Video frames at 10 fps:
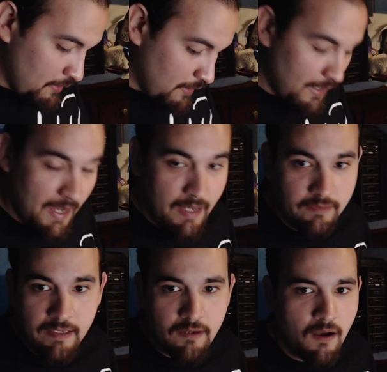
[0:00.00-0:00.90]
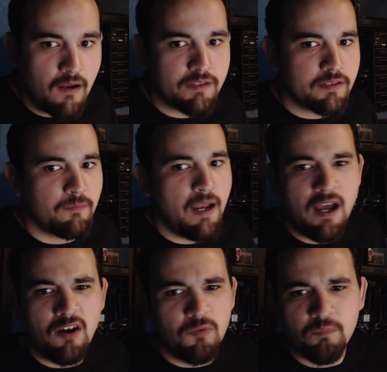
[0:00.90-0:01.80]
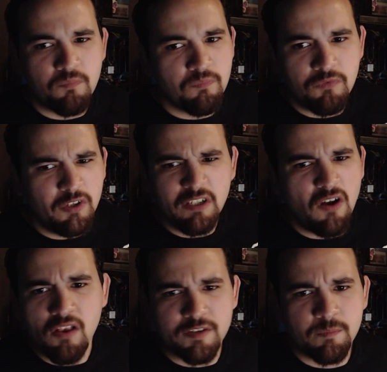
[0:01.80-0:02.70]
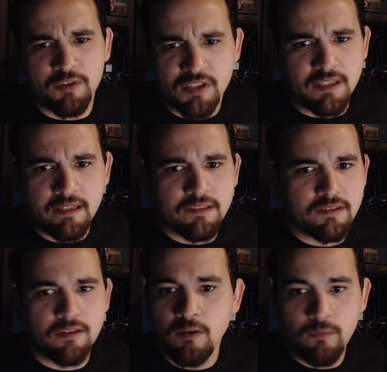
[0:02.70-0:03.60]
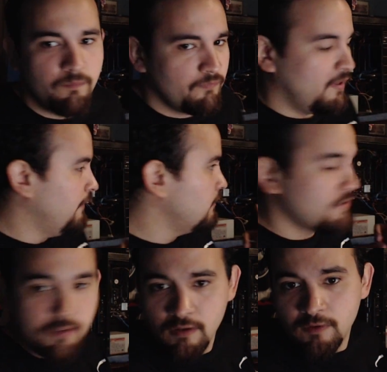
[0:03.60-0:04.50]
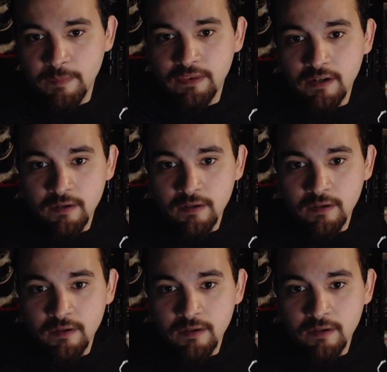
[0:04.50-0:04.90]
And they cost around $30 per stick. So, and there's 2 of them in there.